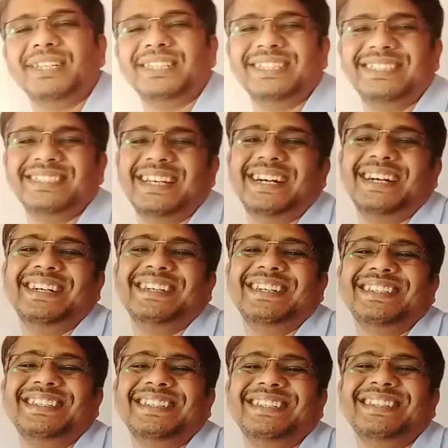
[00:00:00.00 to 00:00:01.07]

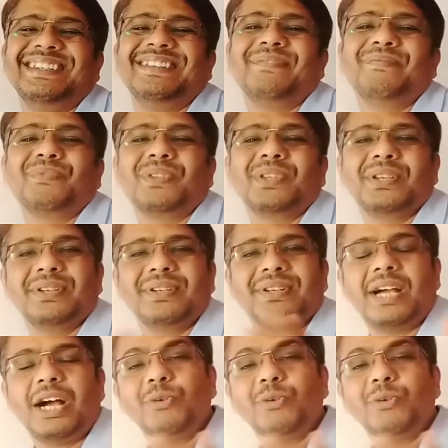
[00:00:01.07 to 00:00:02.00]
49 7s are